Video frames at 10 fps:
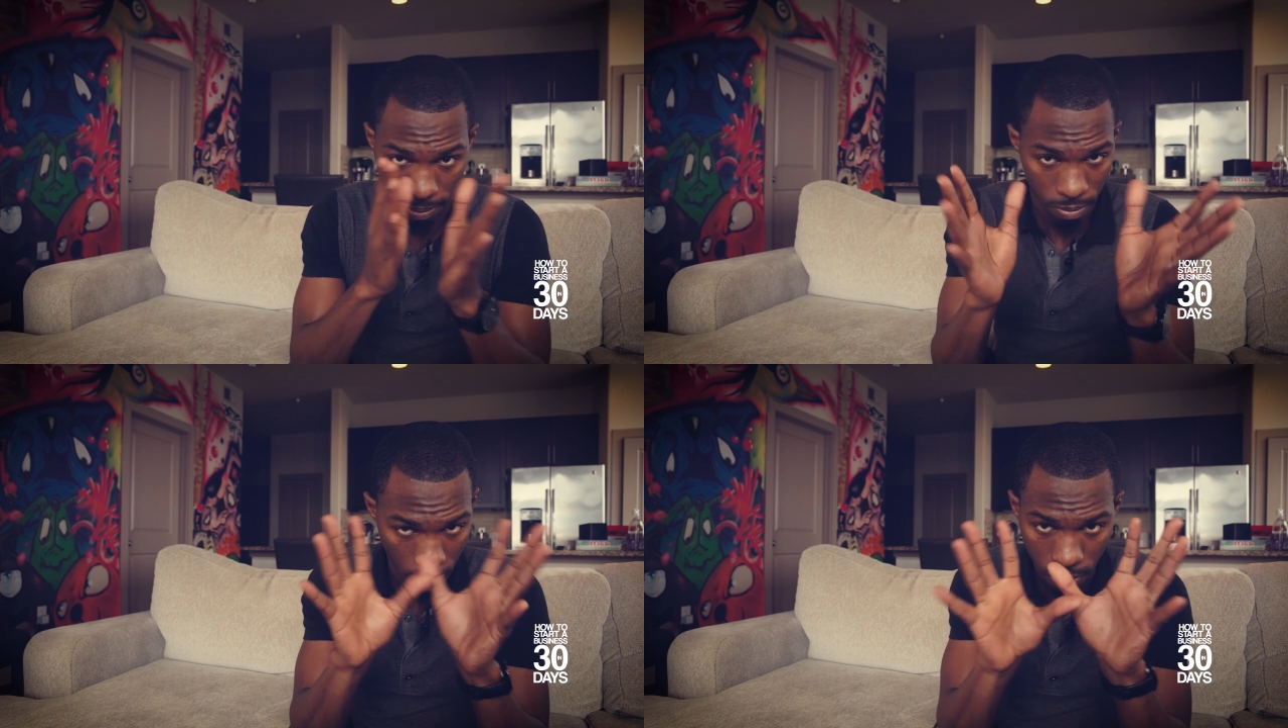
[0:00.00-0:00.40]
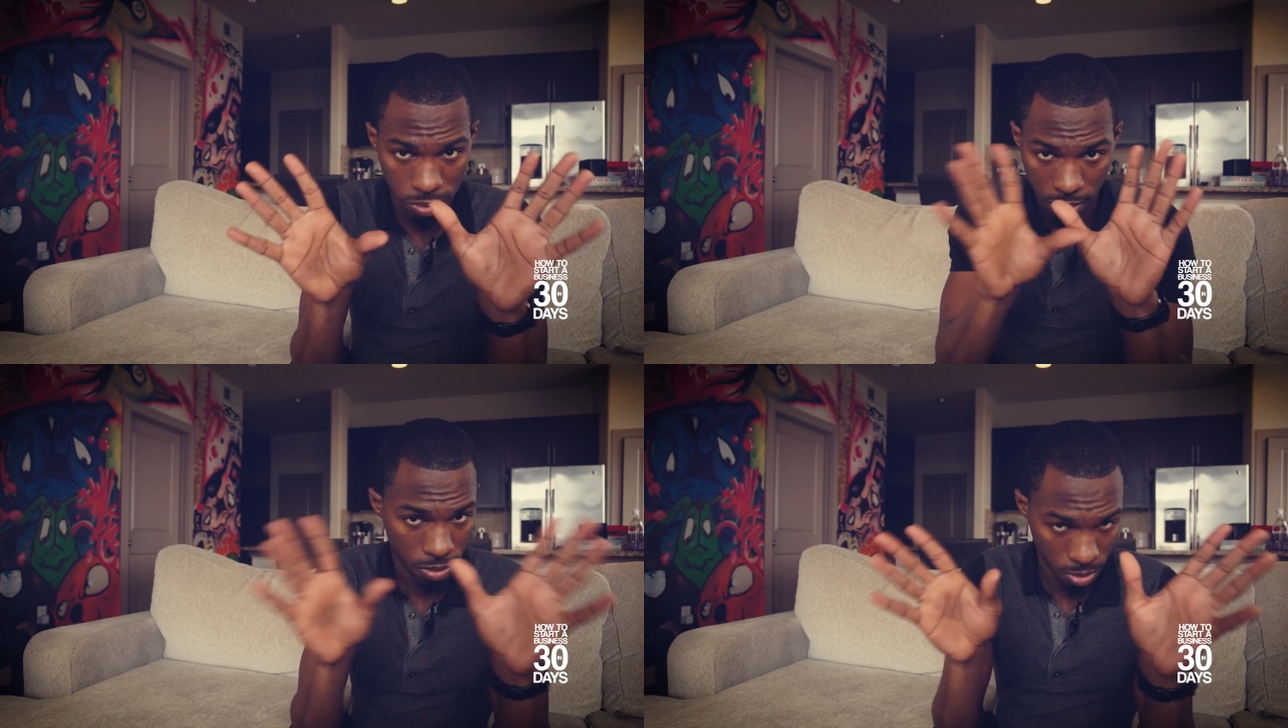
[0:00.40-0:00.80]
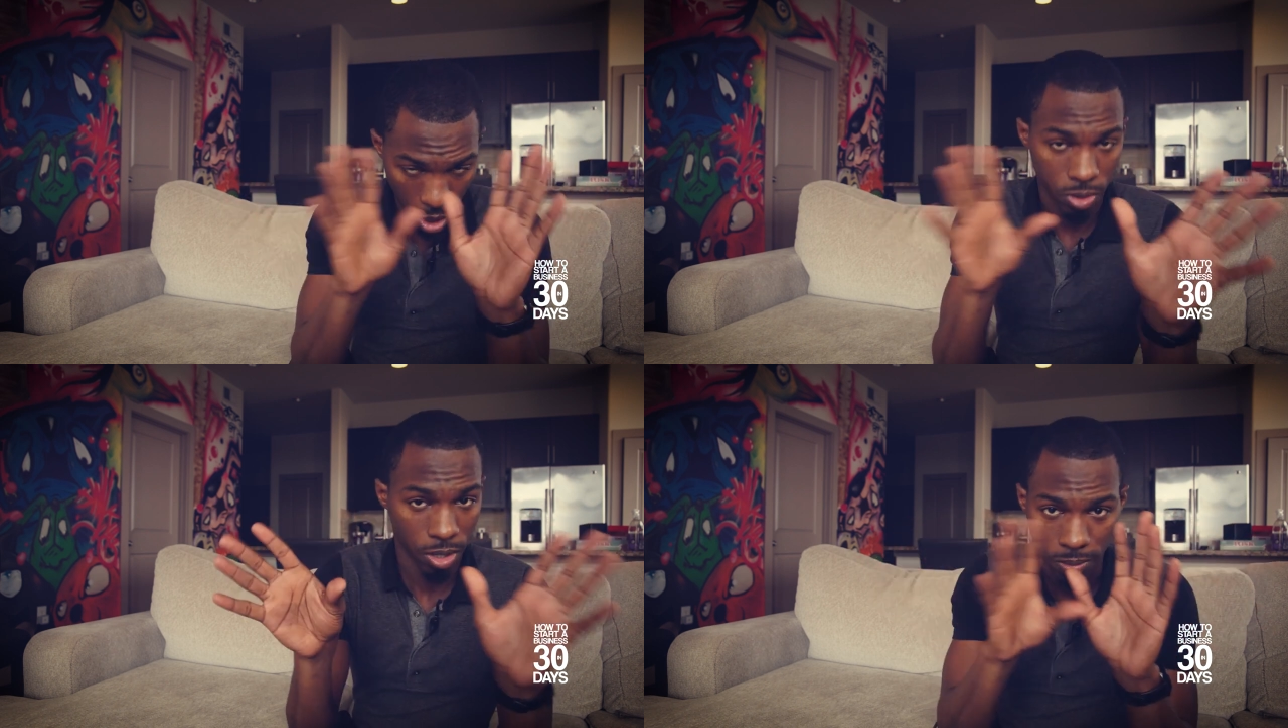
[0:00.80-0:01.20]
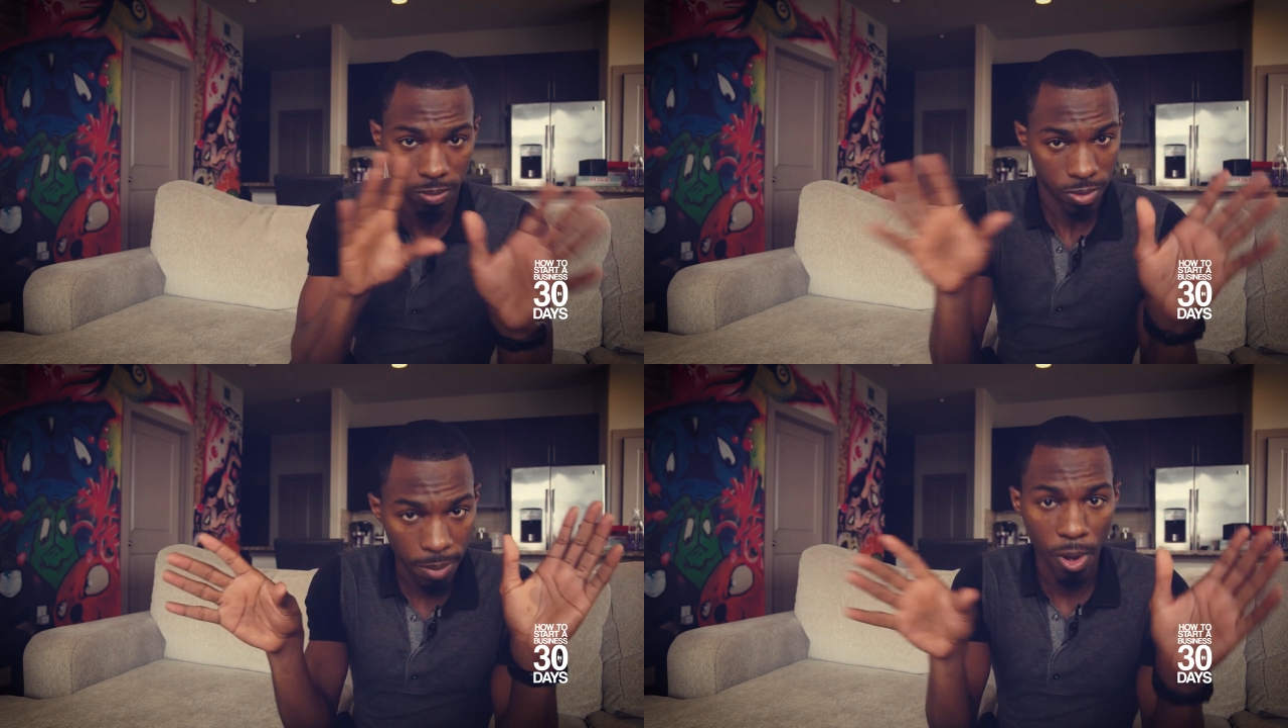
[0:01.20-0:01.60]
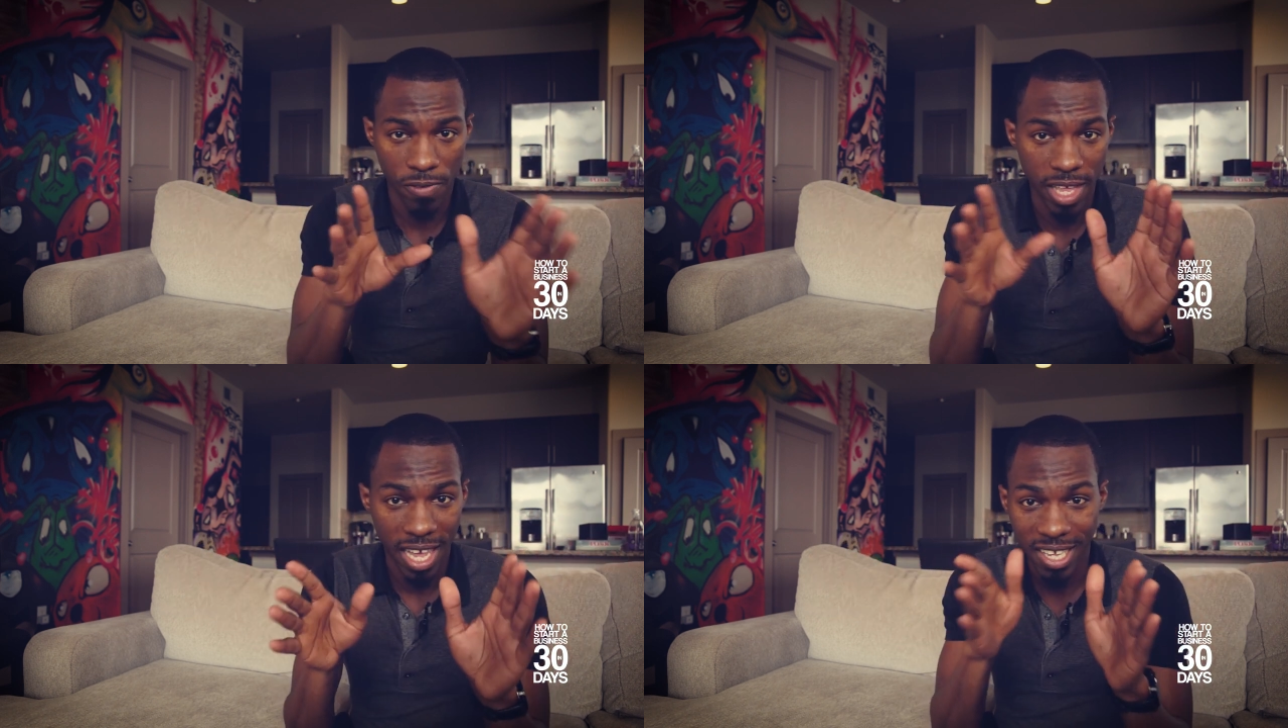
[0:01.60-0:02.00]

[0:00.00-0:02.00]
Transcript: No, don't skip over that.